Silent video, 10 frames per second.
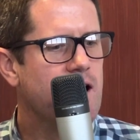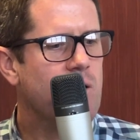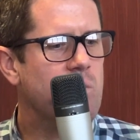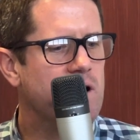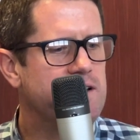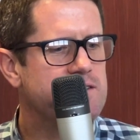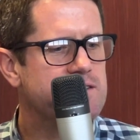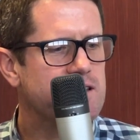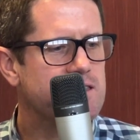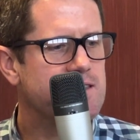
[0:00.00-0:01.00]
But I
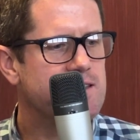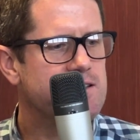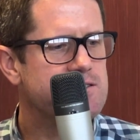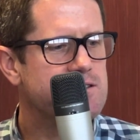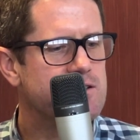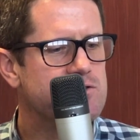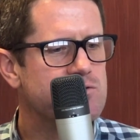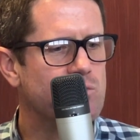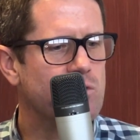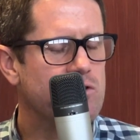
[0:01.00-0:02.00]
think it's
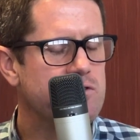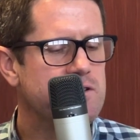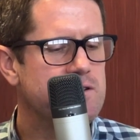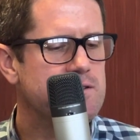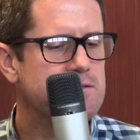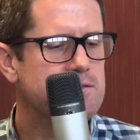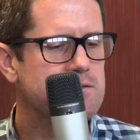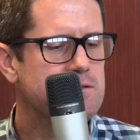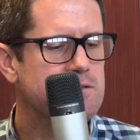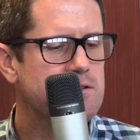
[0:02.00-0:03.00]
rather,
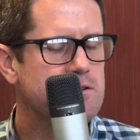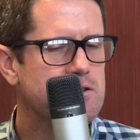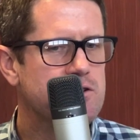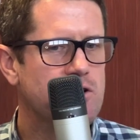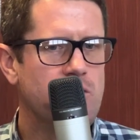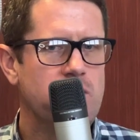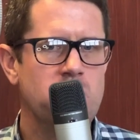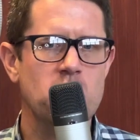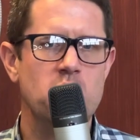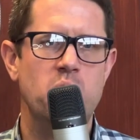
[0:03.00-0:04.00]

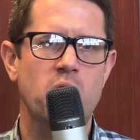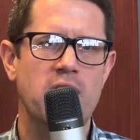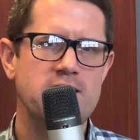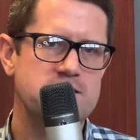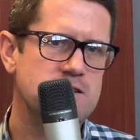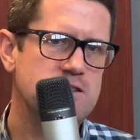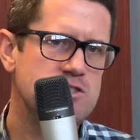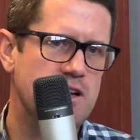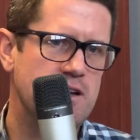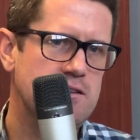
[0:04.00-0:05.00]
embracing
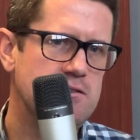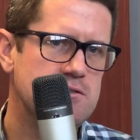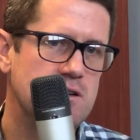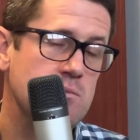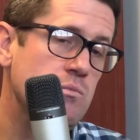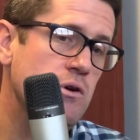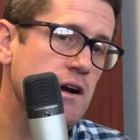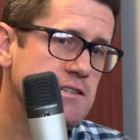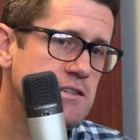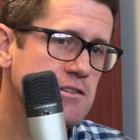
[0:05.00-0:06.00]
change,
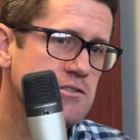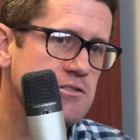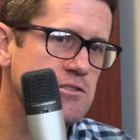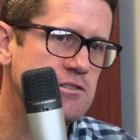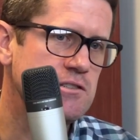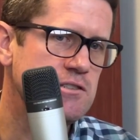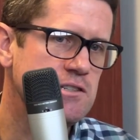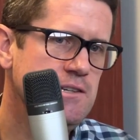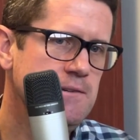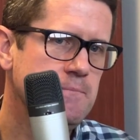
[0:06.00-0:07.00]
embracing
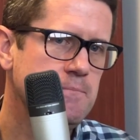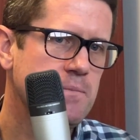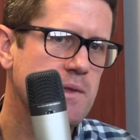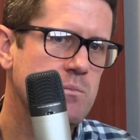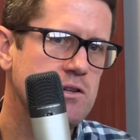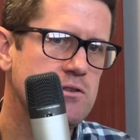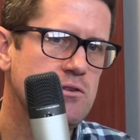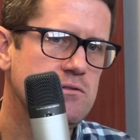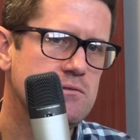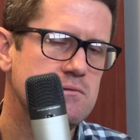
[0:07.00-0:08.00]
uncertainty, but
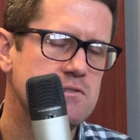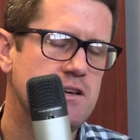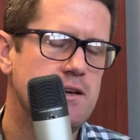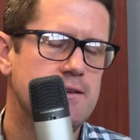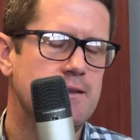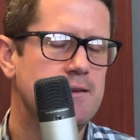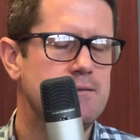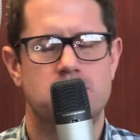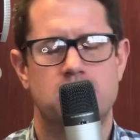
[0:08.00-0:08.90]
not saying that,